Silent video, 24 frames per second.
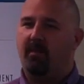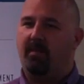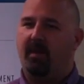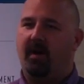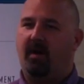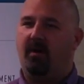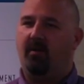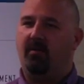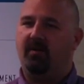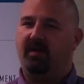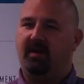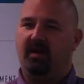
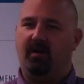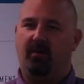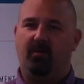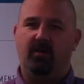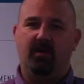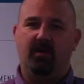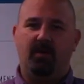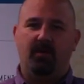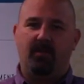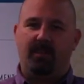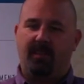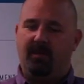about,
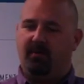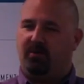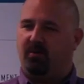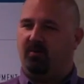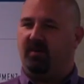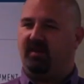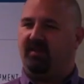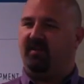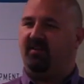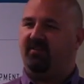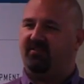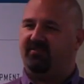they're
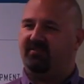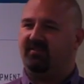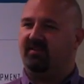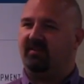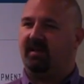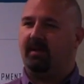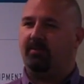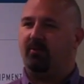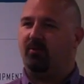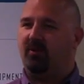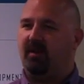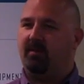doing these
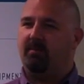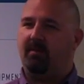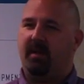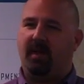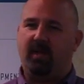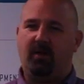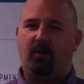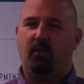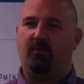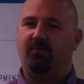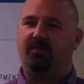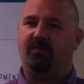celebrity
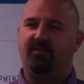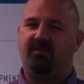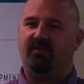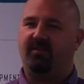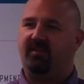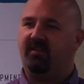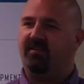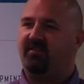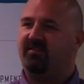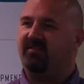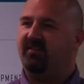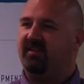makeovers of
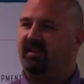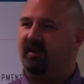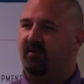these,